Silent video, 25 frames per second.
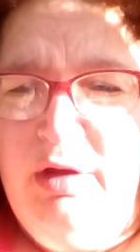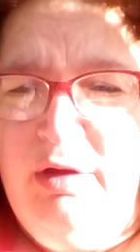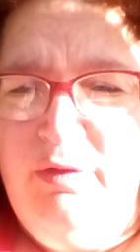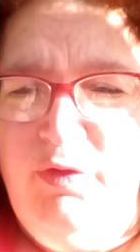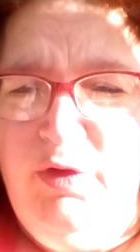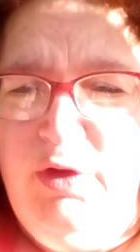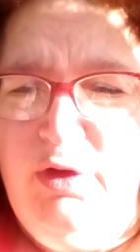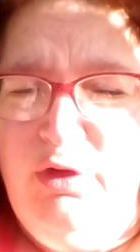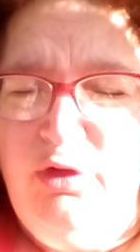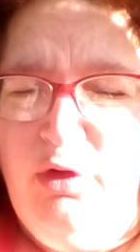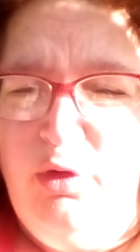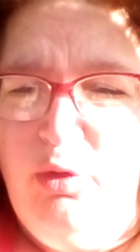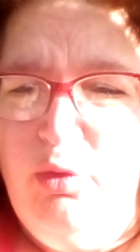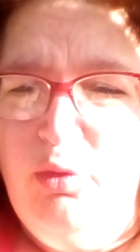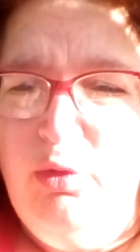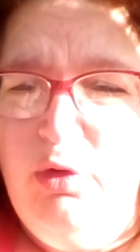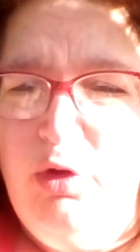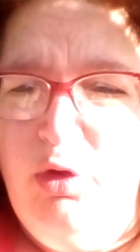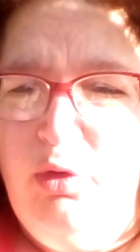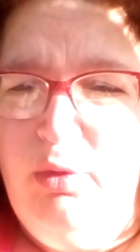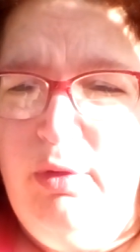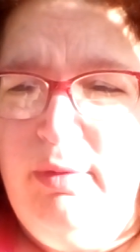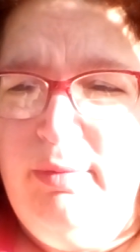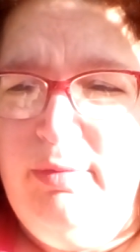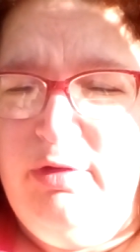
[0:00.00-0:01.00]
If you don't
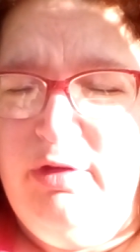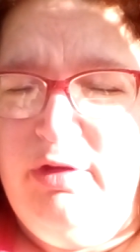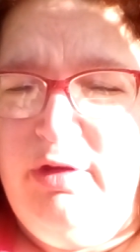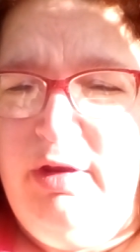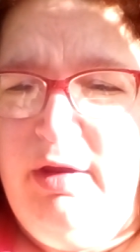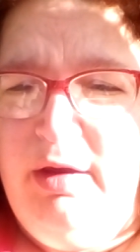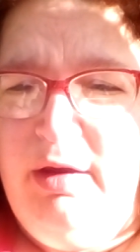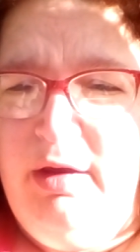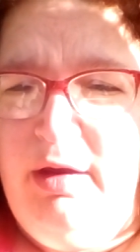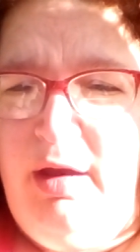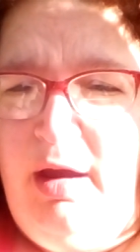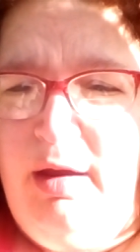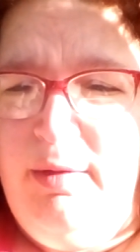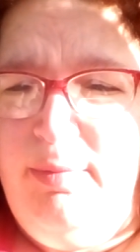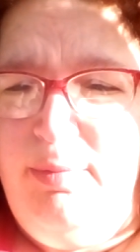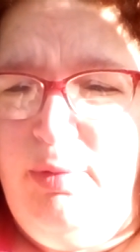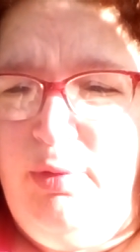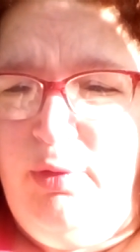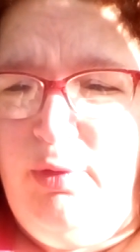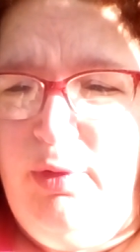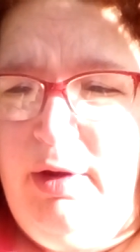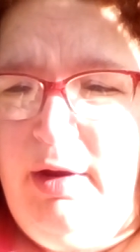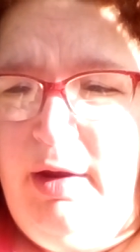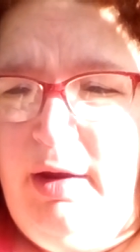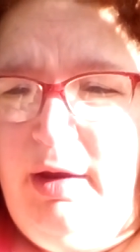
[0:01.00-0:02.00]
know Him today, I
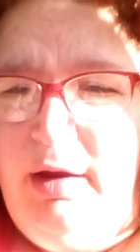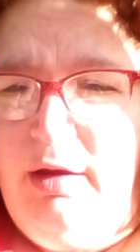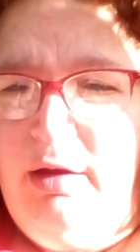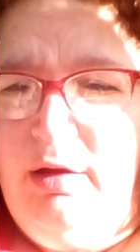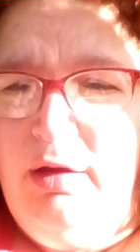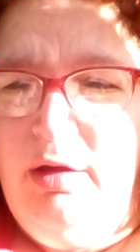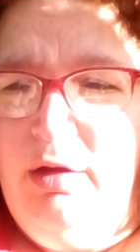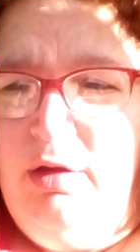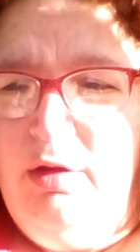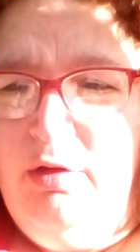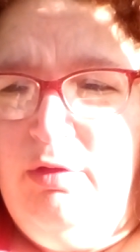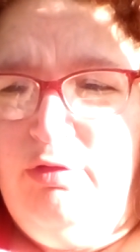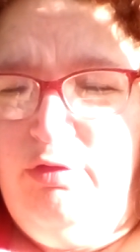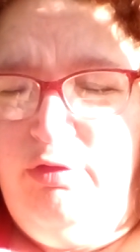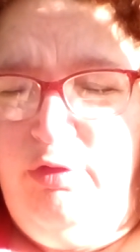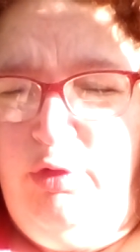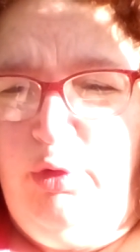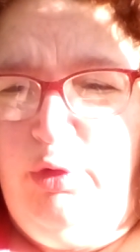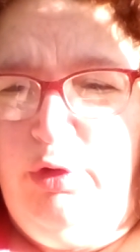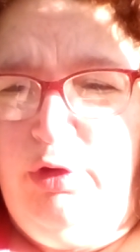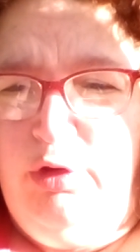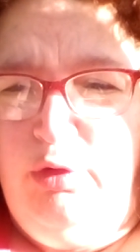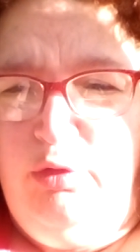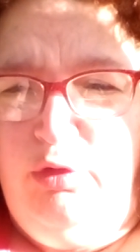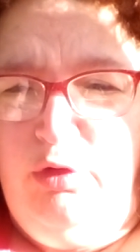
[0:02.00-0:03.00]
pray
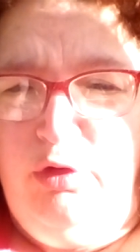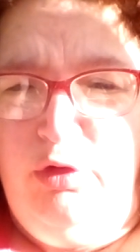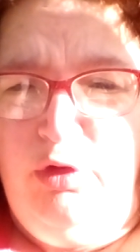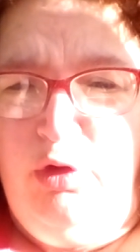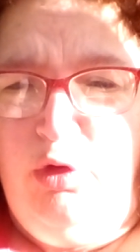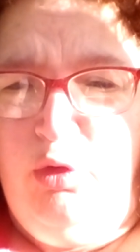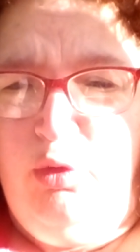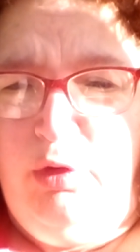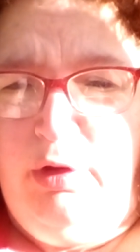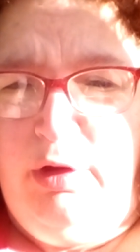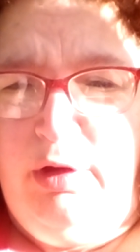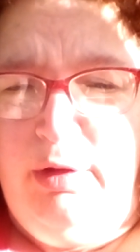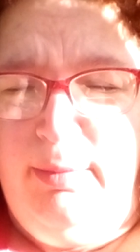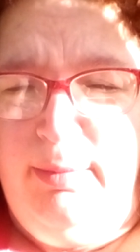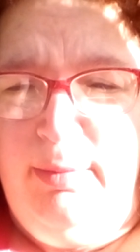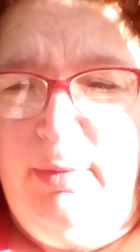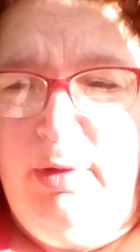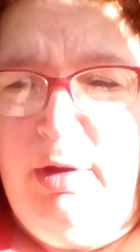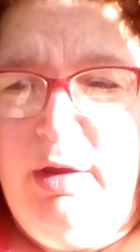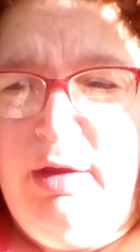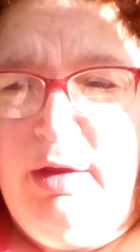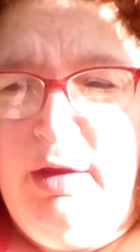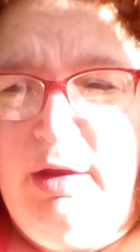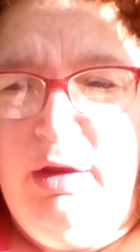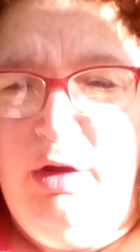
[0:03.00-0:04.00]
for you to know Him
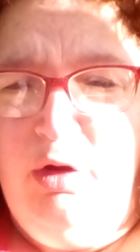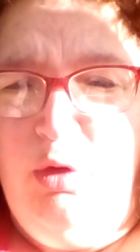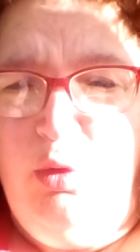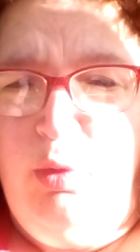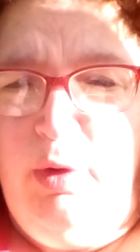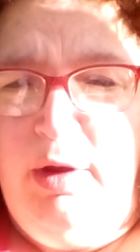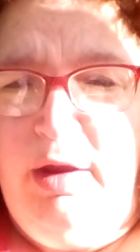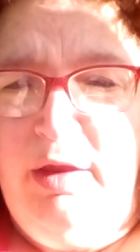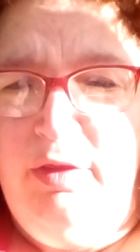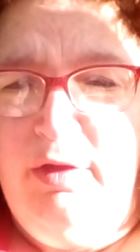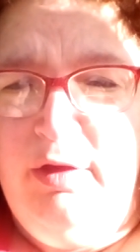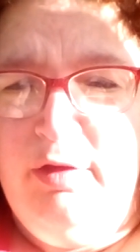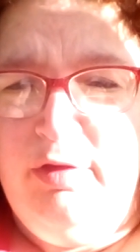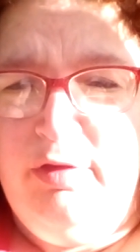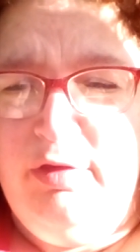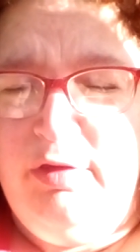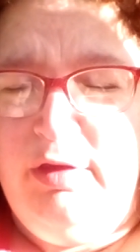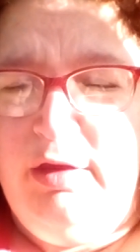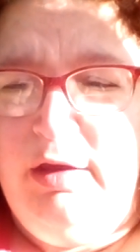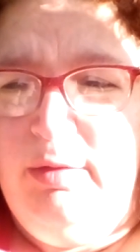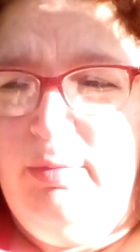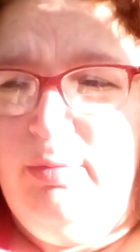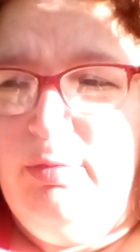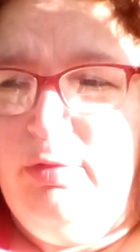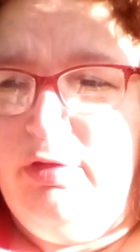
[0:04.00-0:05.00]
in a way that
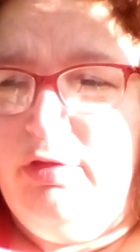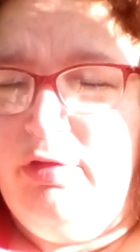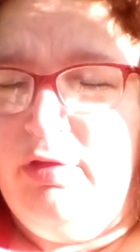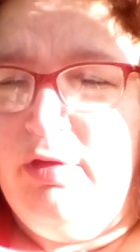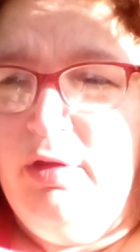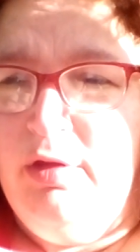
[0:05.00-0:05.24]
seems